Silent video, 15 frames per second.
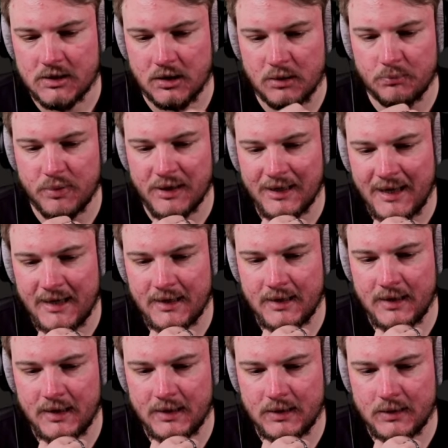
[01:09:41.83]
So the
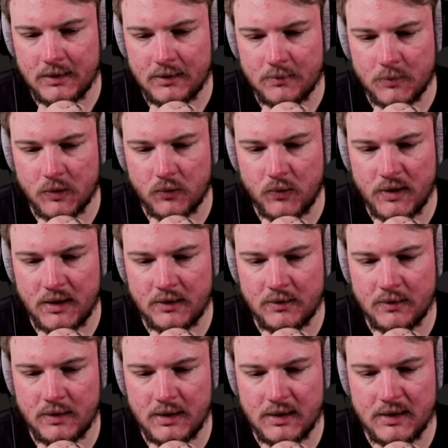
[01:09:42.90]
blending
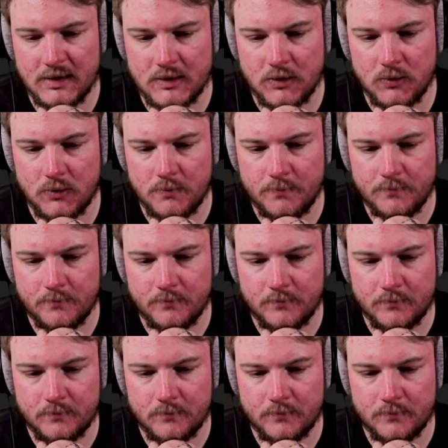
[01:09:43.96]
between these two,